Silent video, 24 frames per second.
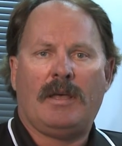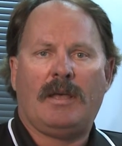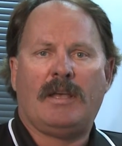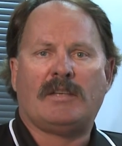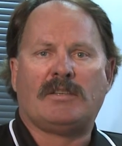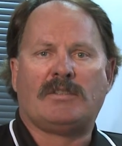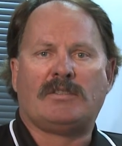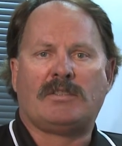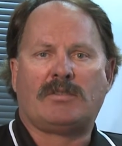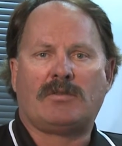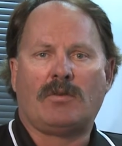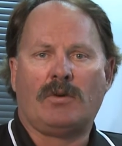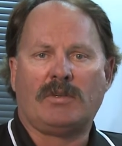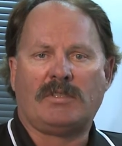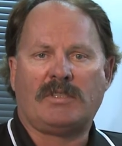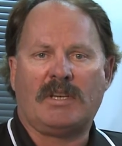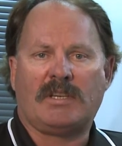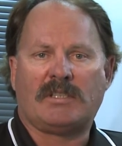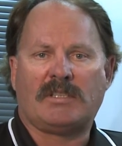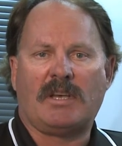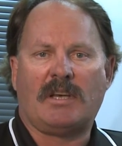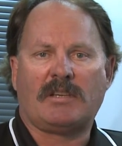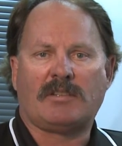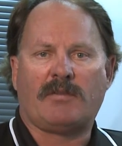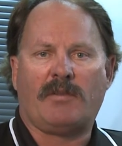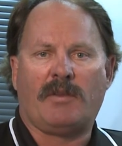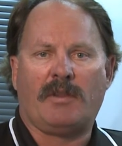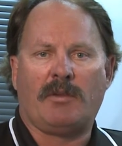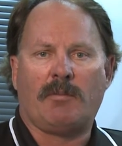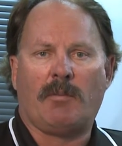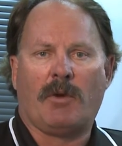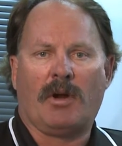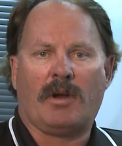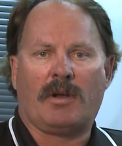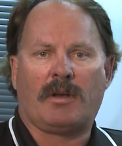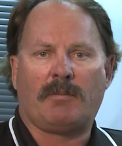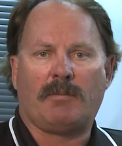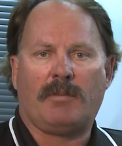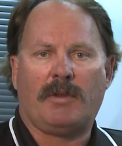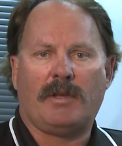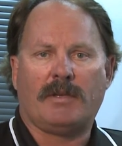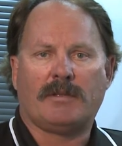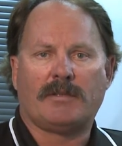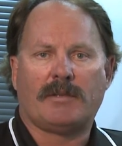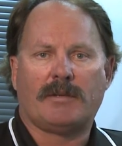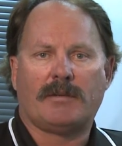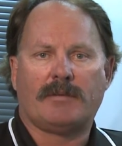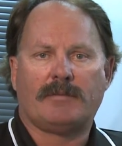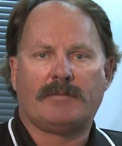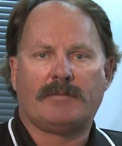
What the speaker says: is so successful in the marketplace.